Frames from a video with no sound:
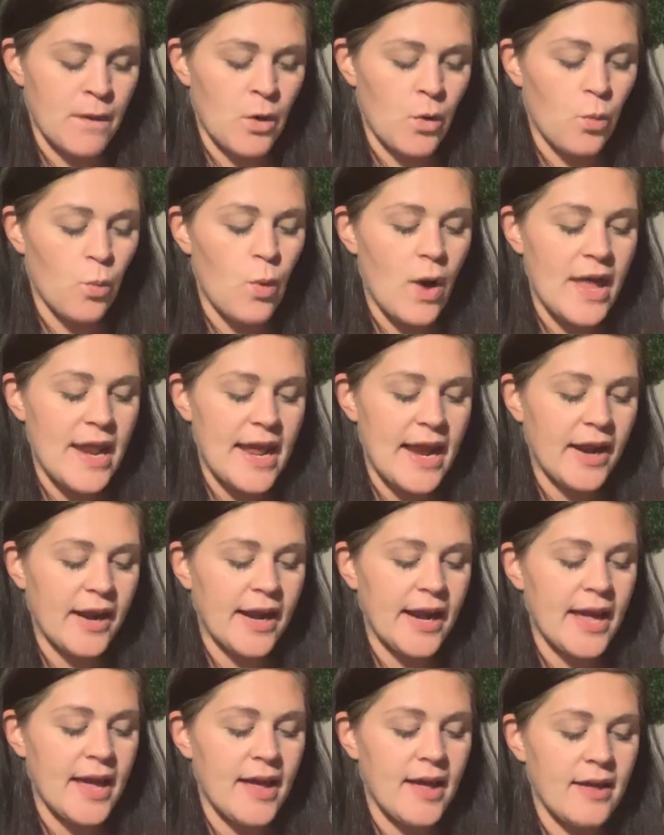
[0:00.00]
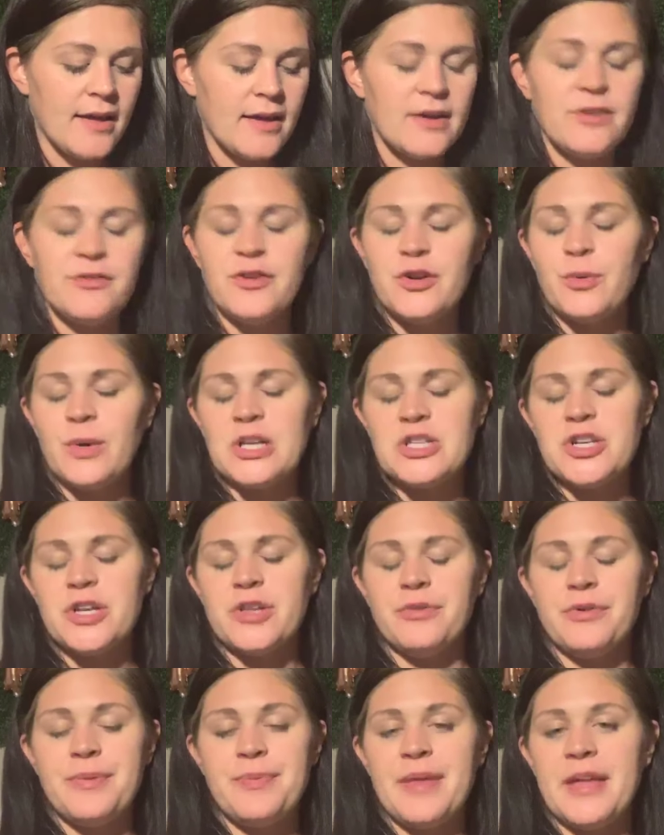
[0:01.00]
What area, and if you're watching
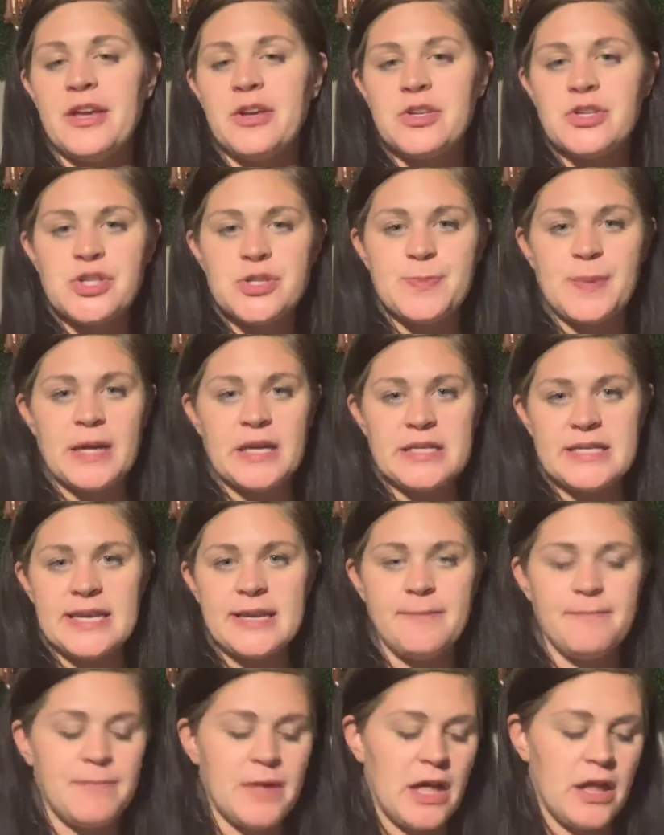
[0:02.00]
on the replay, you can just pause it.